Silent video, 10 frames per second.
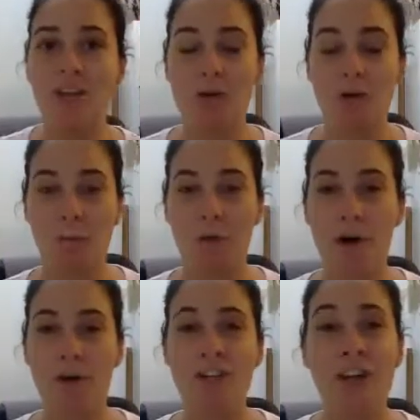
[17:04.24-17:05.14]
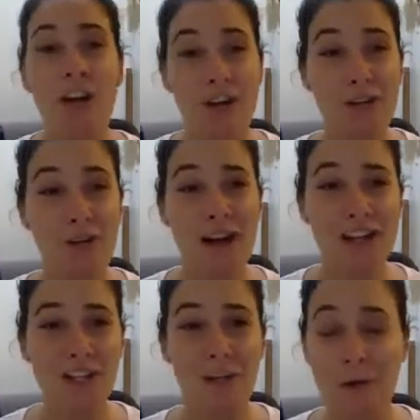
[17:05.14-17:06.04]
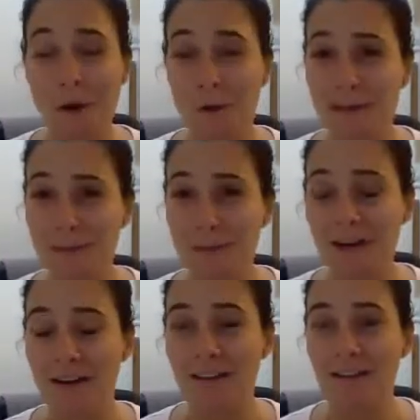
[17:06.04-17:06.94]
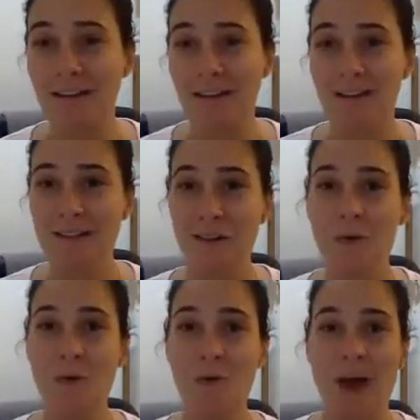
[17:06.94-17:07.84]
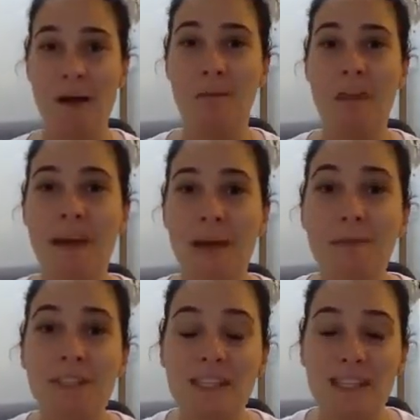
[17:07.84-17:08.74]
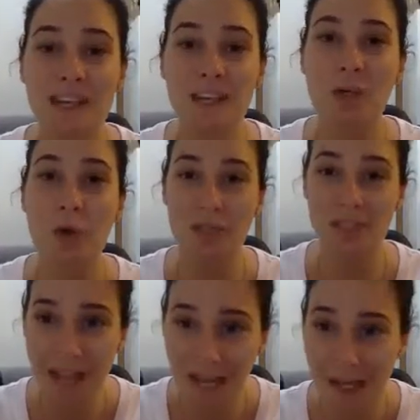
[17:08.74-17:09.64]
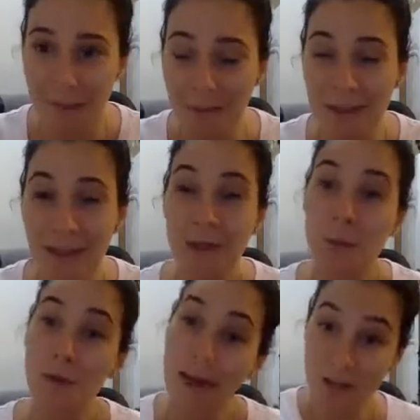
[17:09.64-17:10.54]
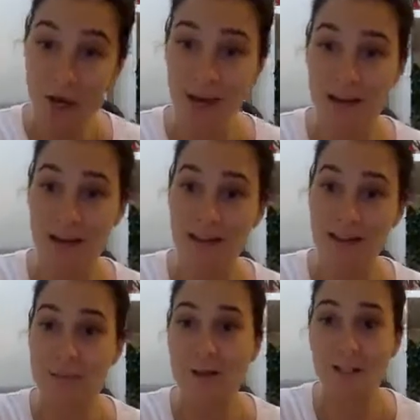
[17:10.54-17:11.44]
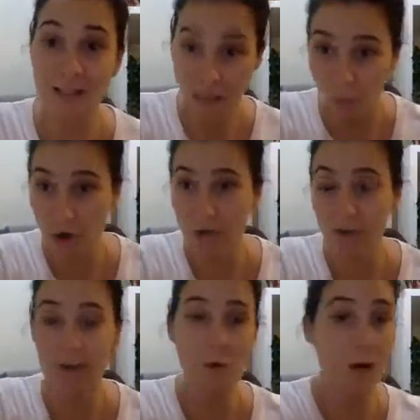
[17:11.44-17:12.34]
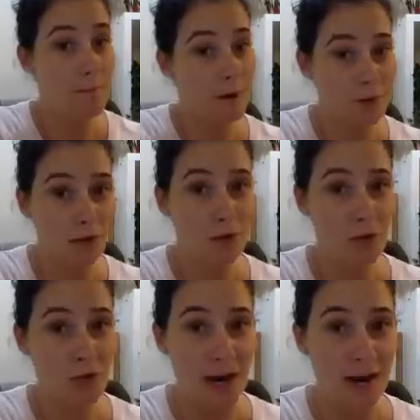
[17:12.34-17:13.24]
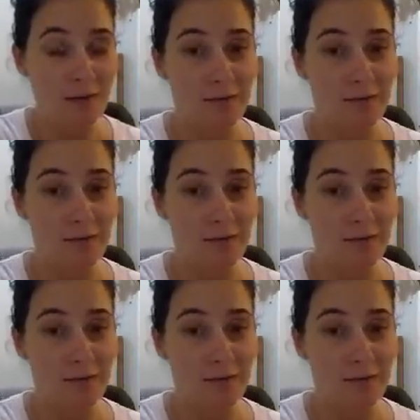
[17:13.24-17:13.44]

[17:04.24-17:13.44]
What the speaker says: a new approach, you're actually growing as well. So you're now being able to teach your team, well, I tried it like this once. It did work for a little while. Maybe you could try it.